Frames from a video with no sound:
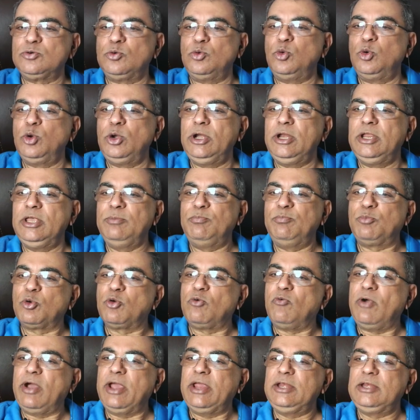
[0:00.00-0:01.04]
only
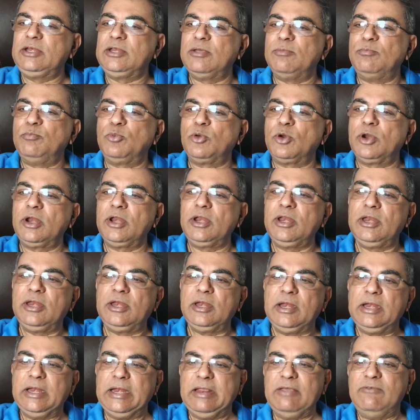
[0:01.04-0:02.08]
provide temporary
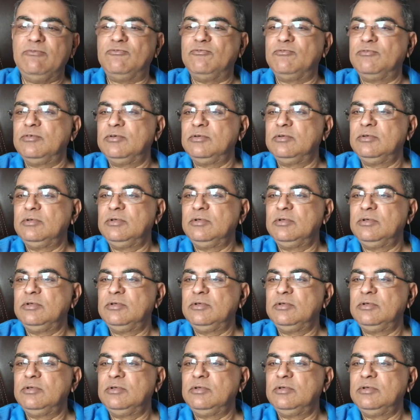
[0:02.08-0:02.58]
relief